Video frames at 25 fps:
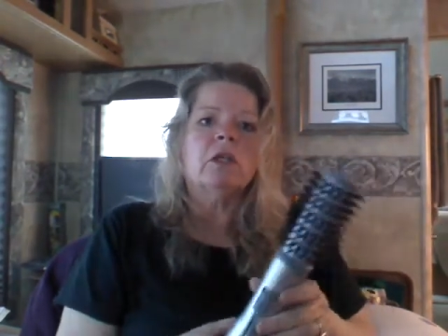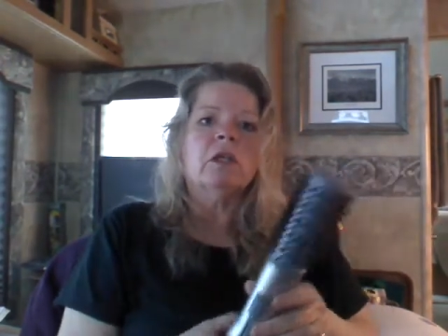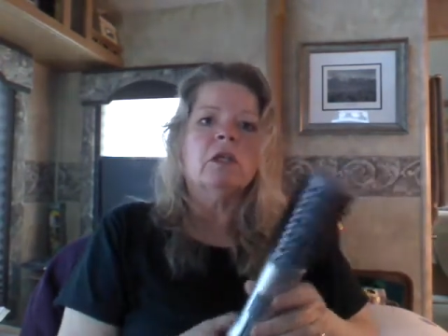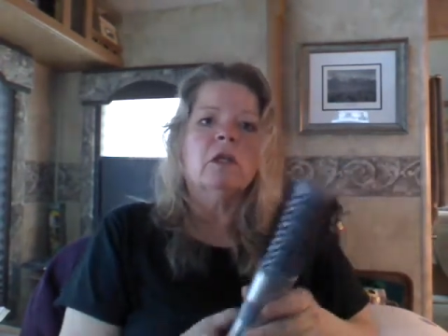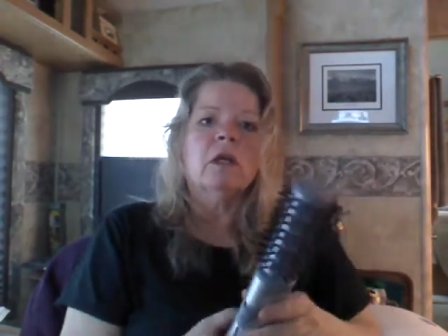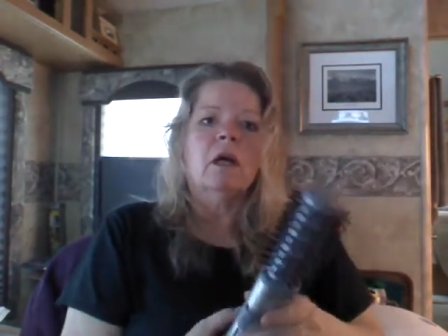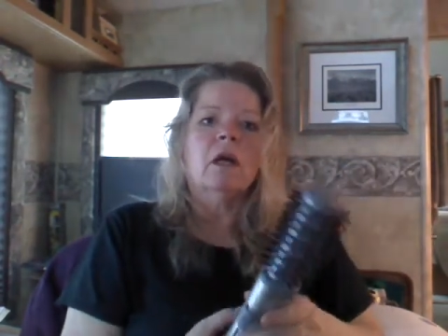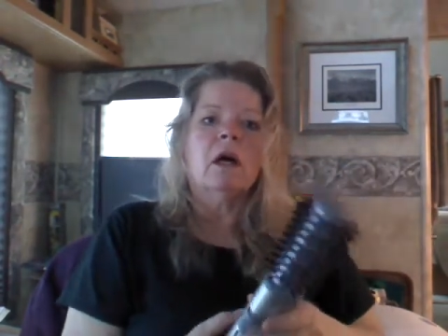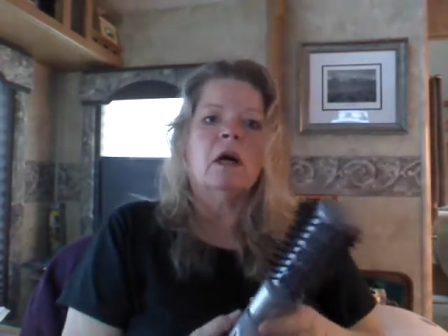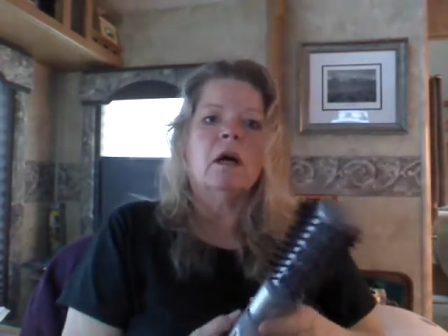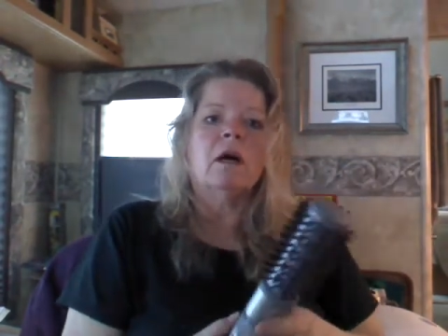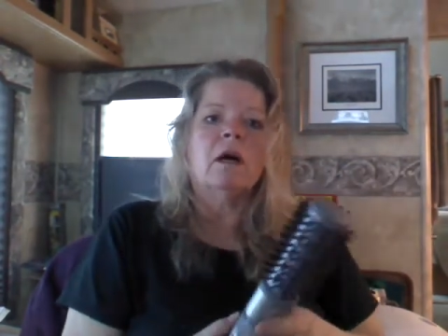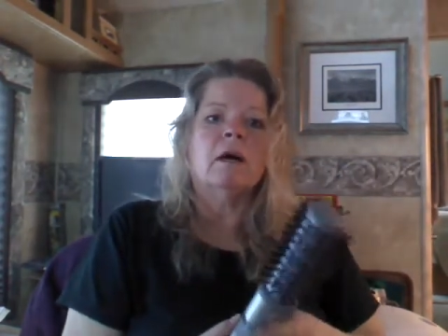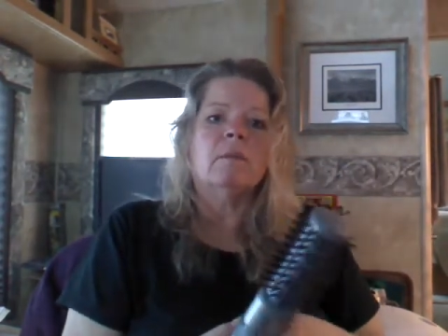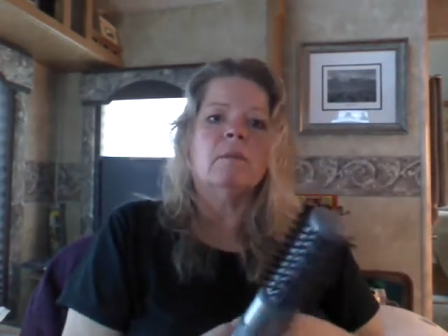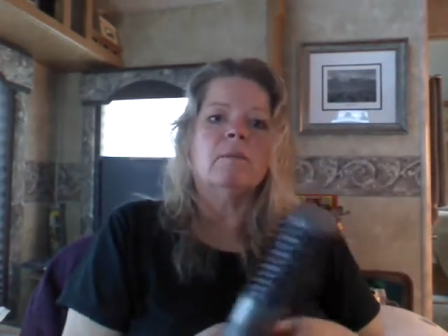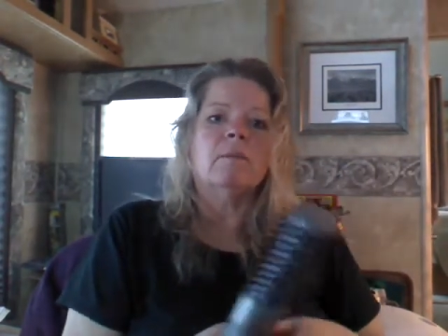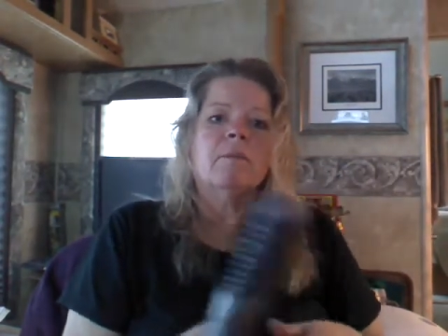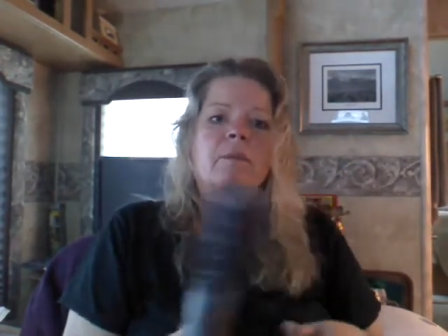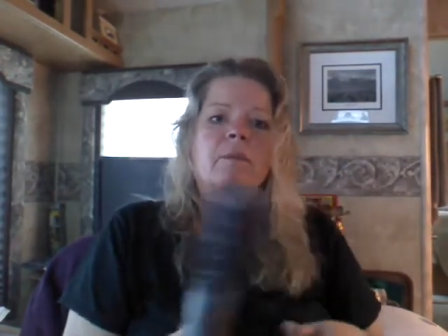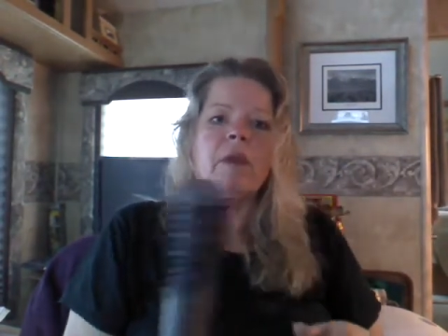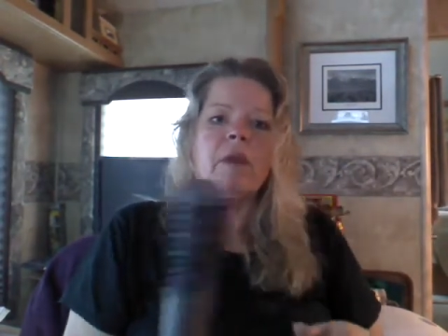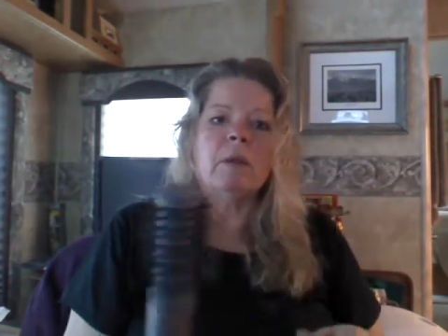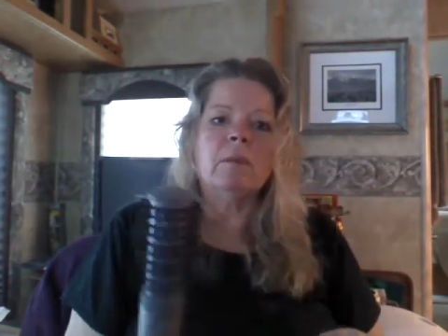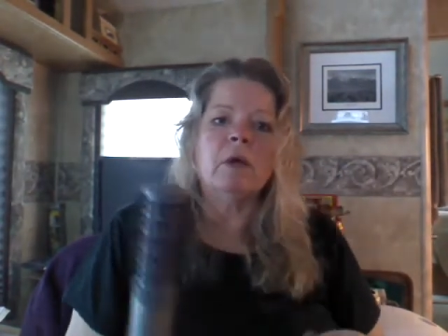I'm
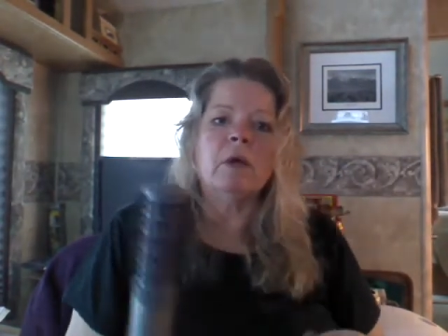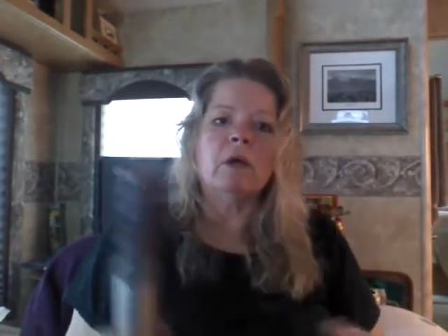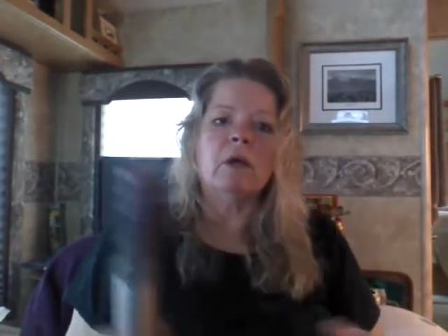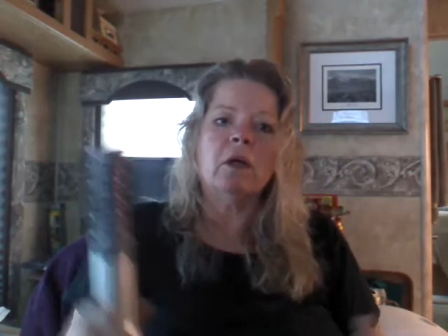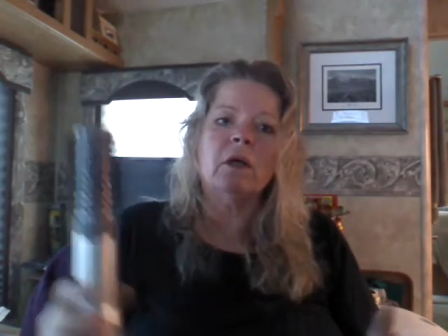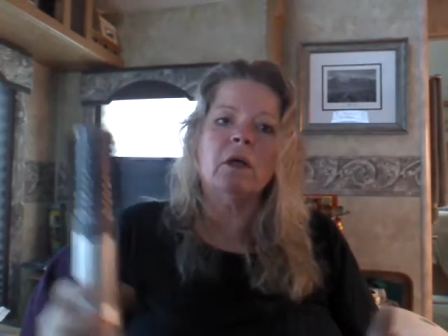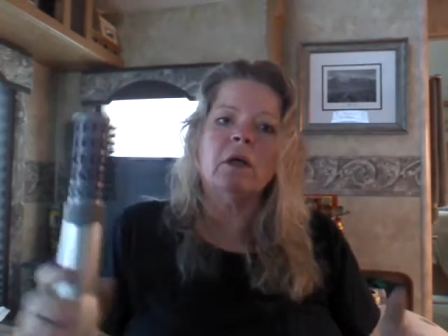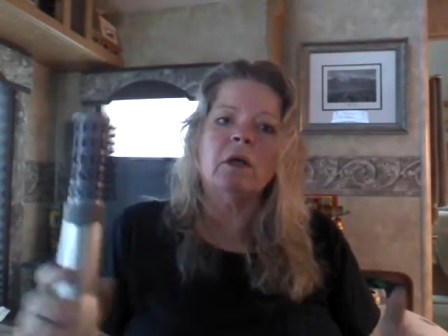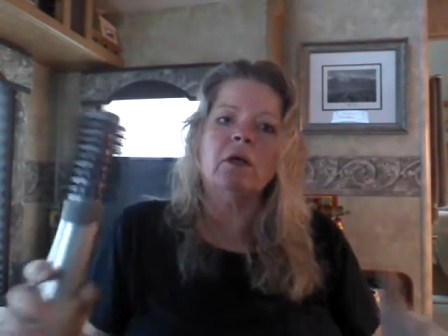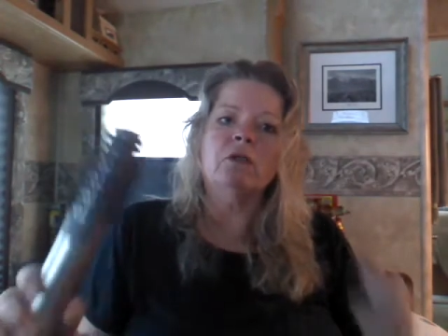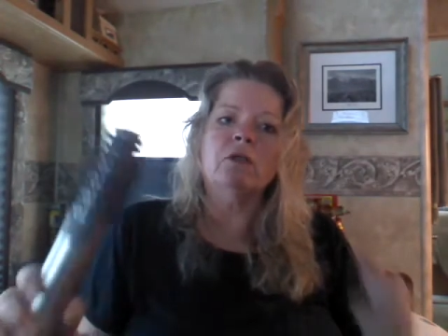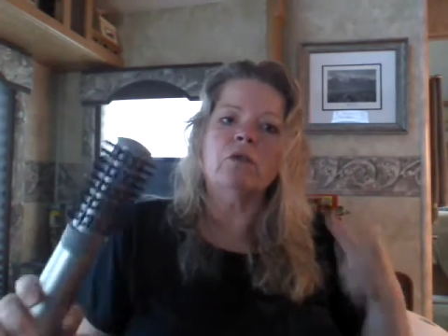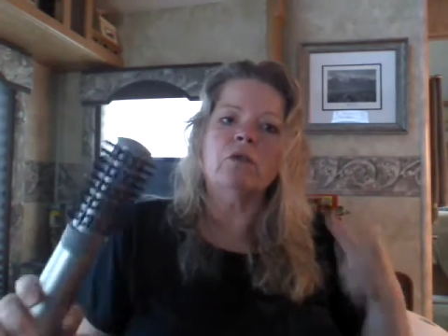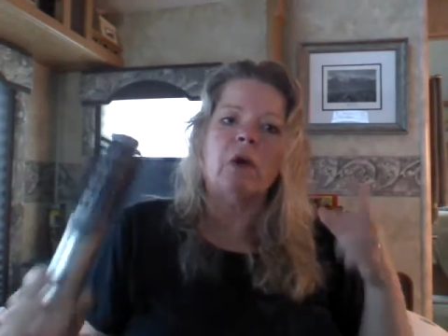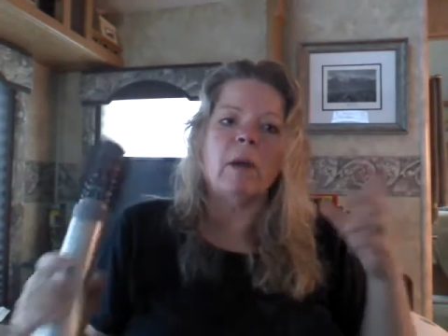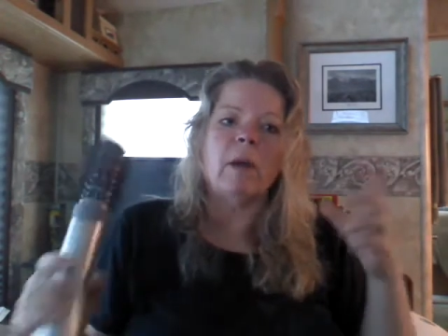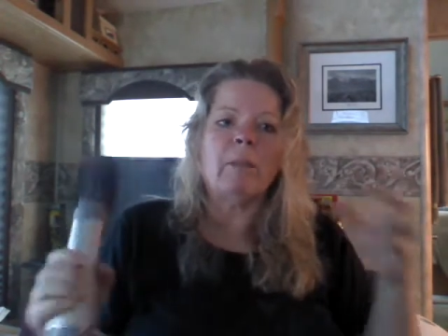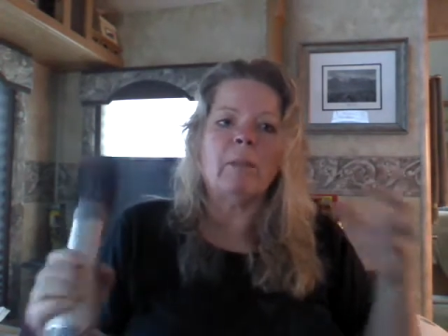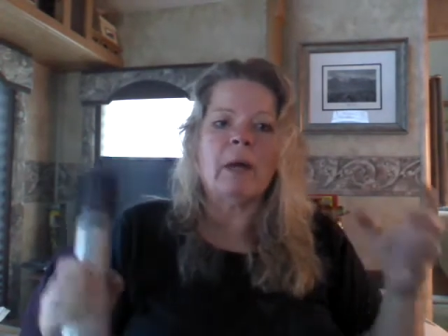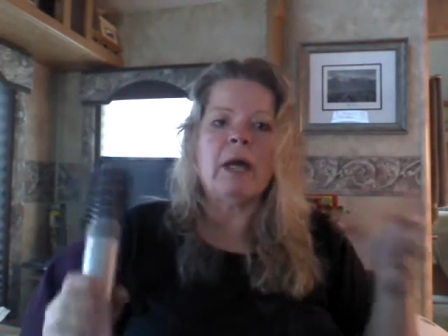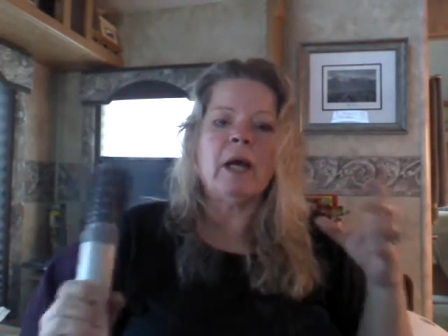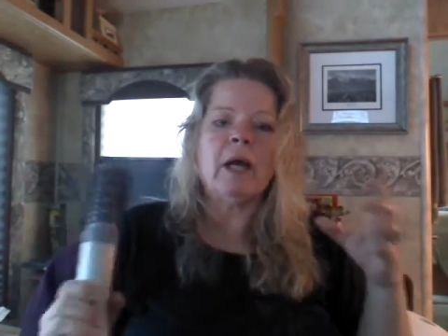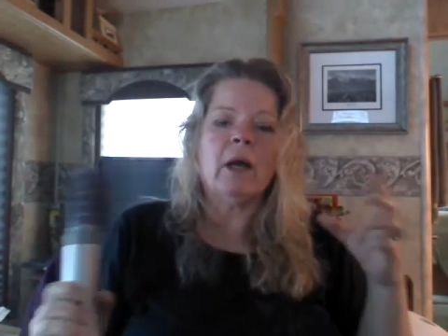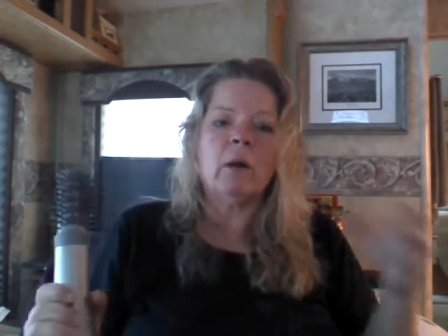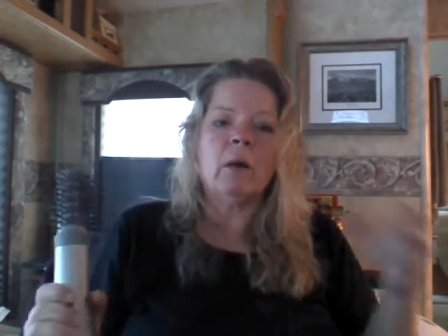going to dry my
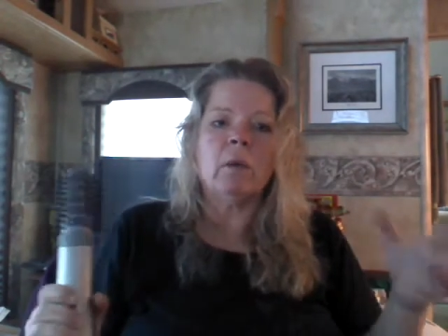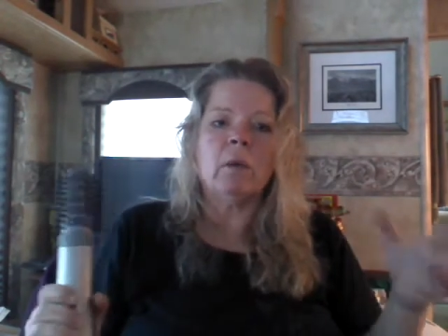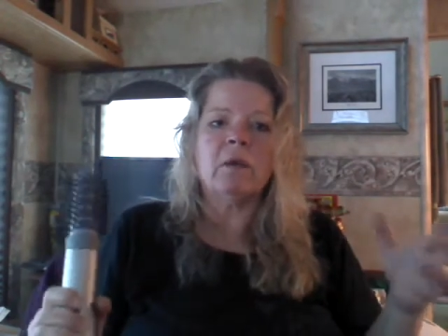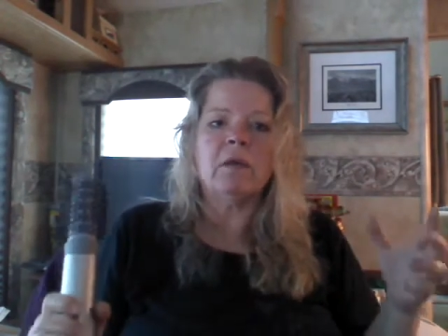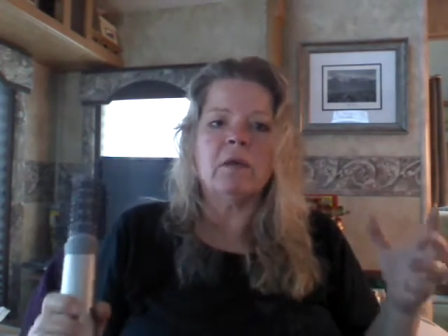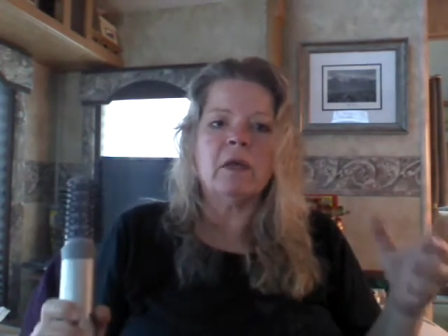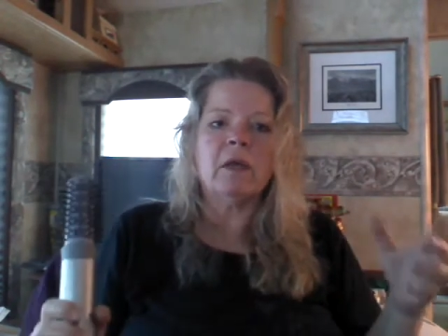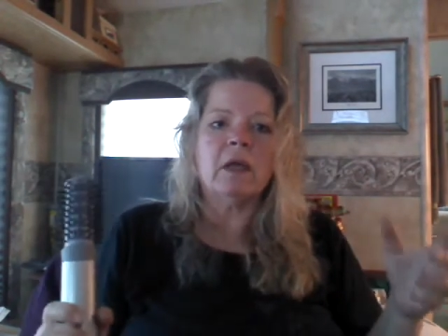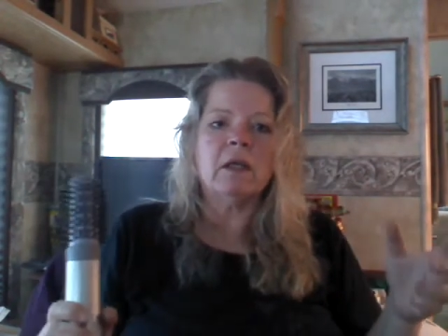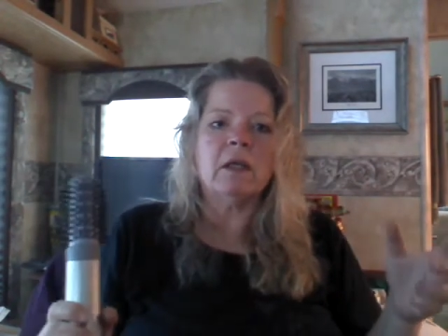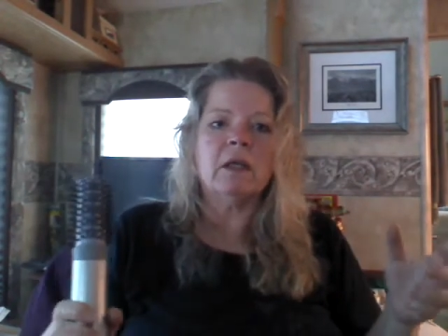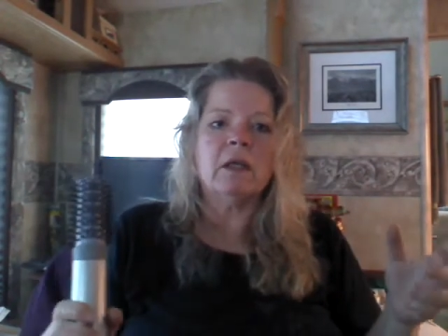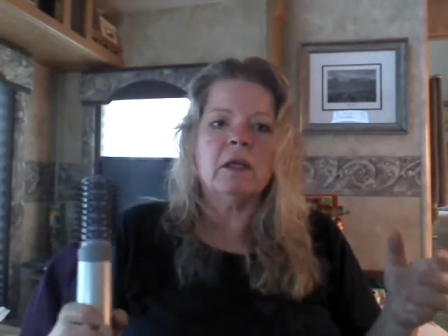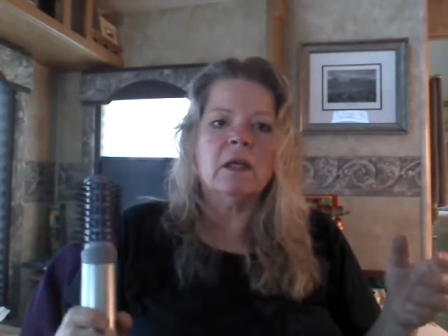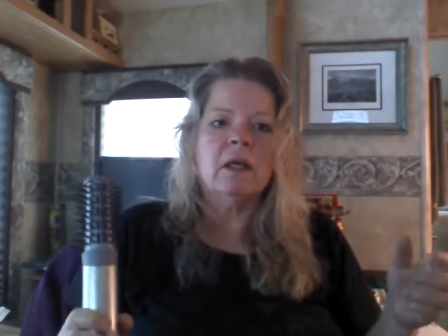hair with it,